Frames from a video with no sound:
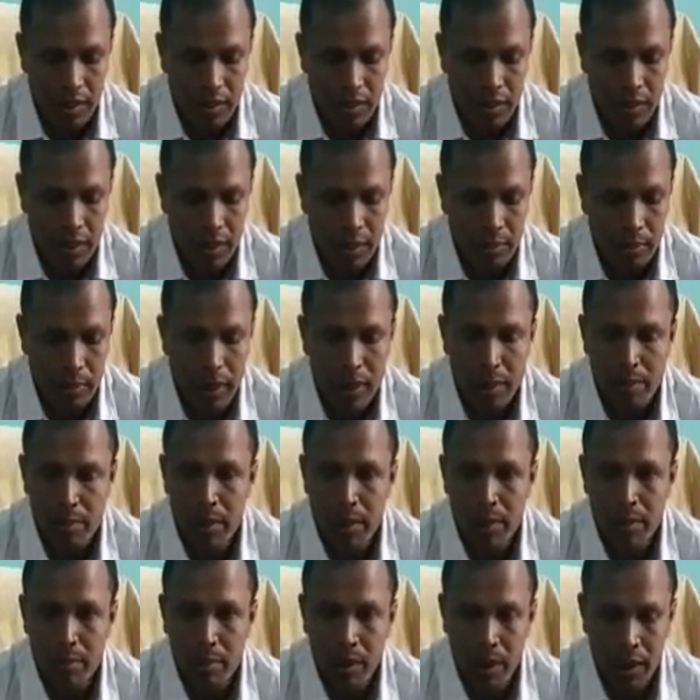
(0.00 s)
the vice
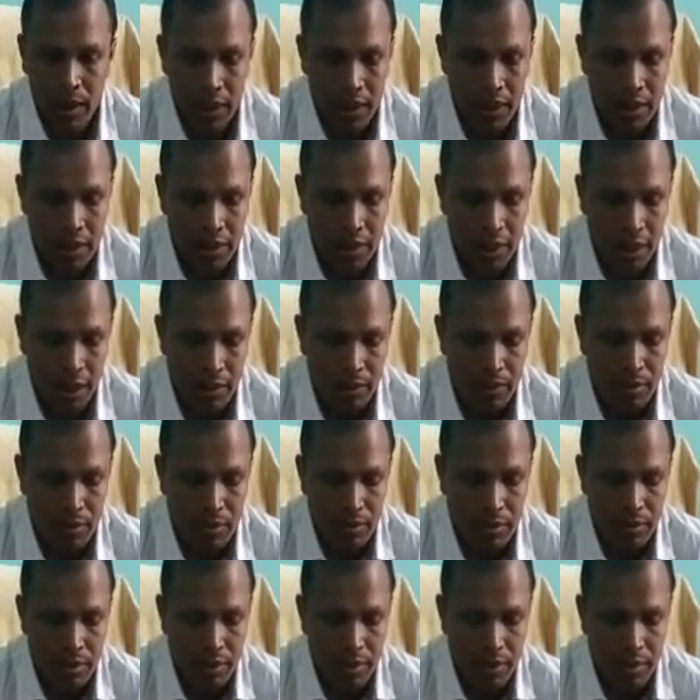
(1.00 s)
principal
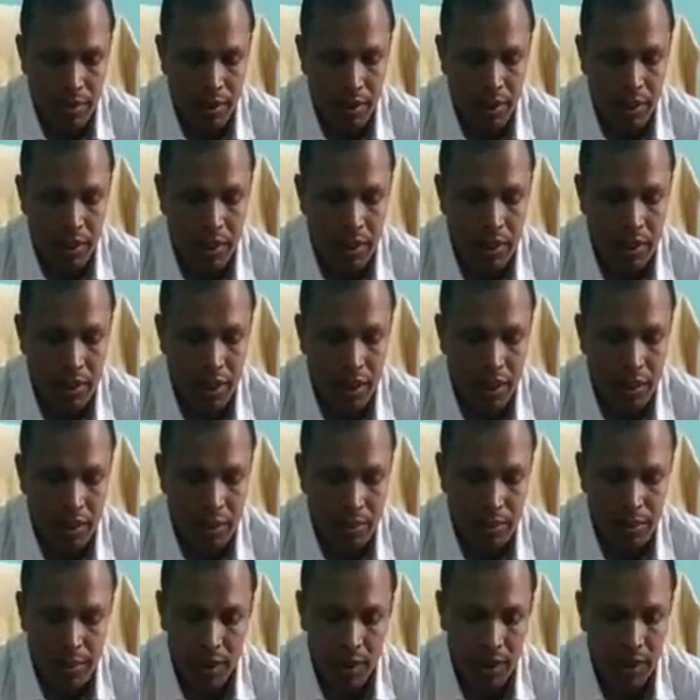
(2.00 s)
itself, the in charge
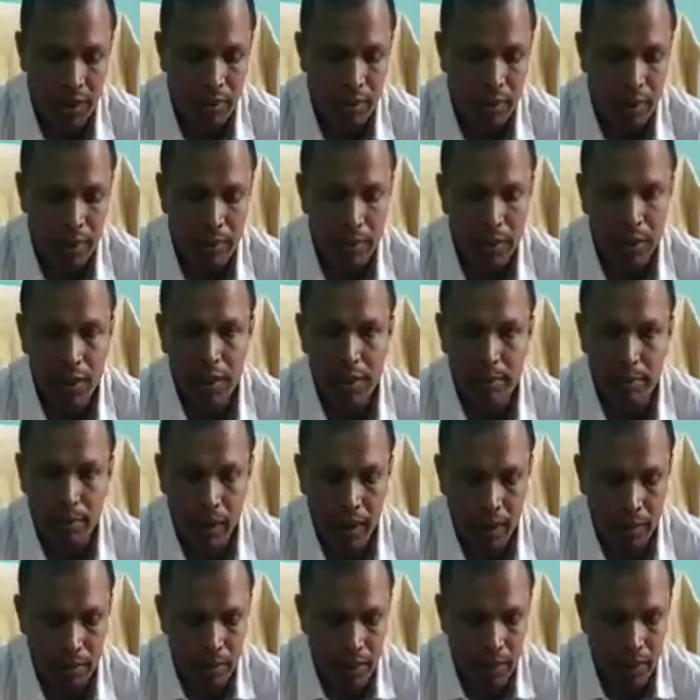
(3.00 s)
of the mathematics
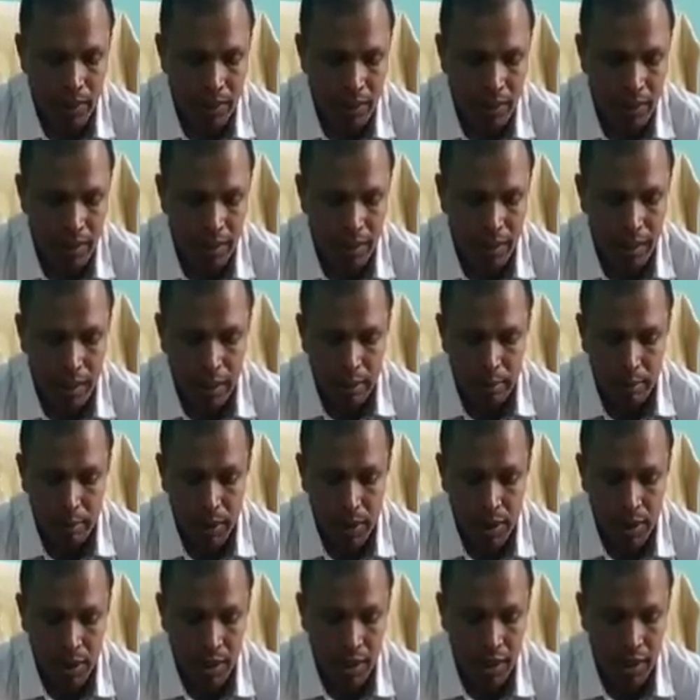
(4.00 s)
department,
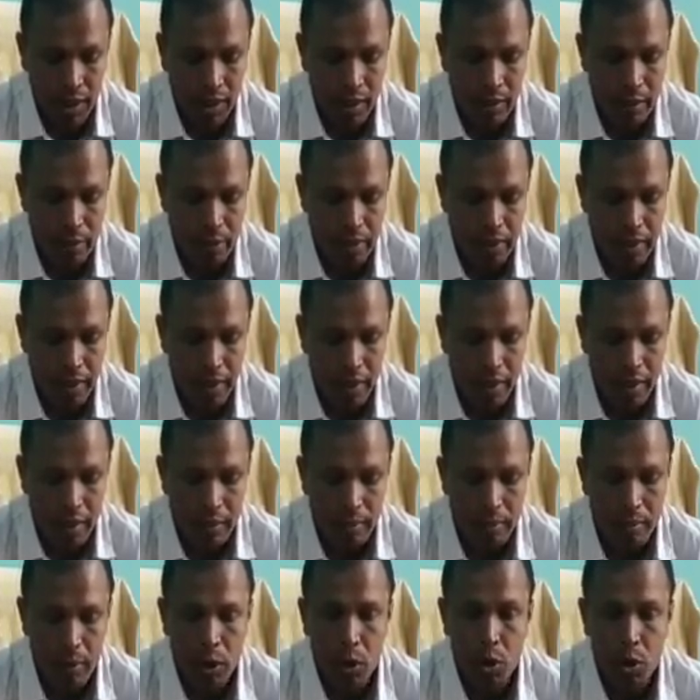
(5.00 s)
Mr.
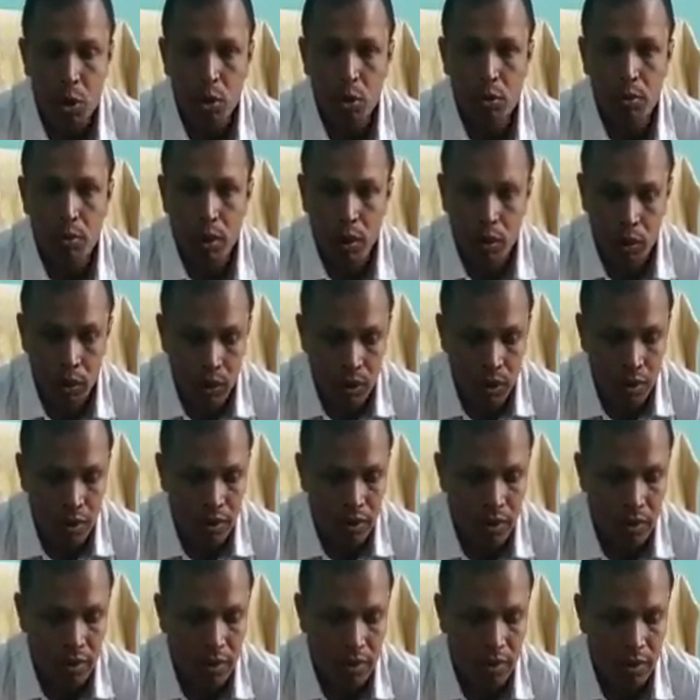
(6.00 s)
Mithun Bhadra.
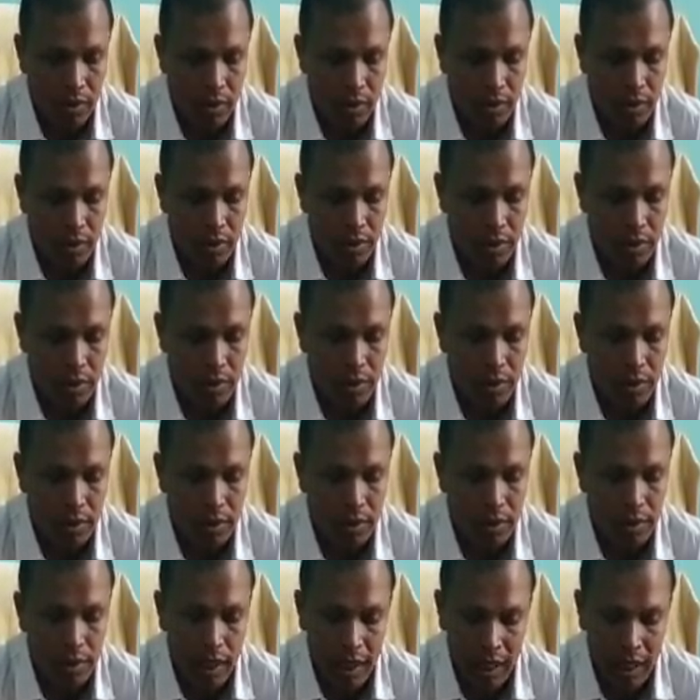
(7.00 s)

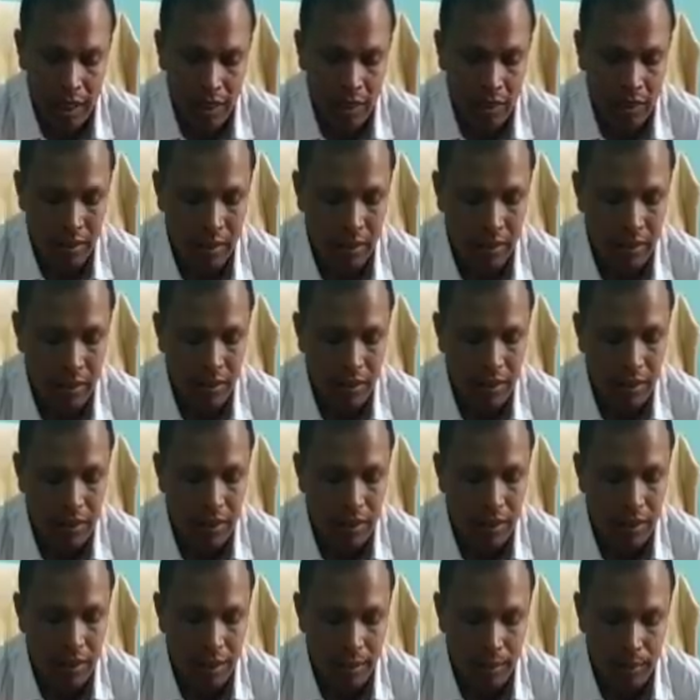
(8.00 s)
Then
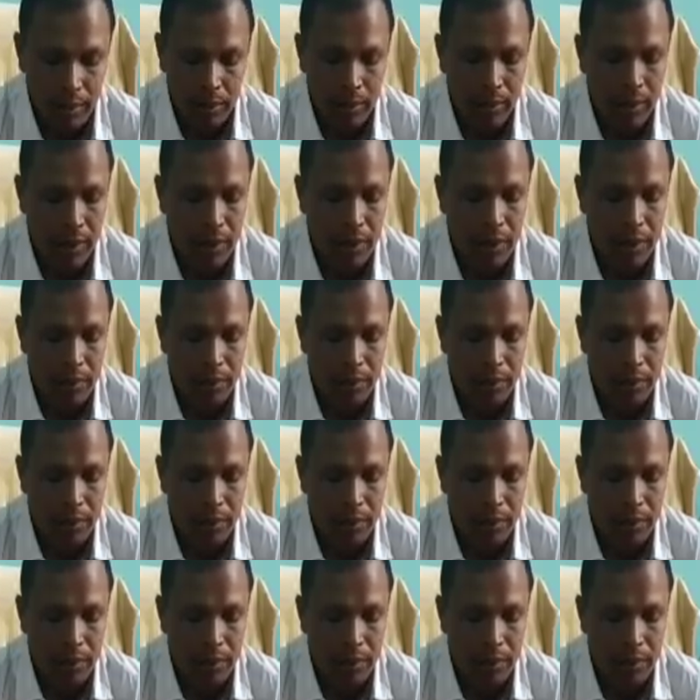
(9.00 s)
in mathematics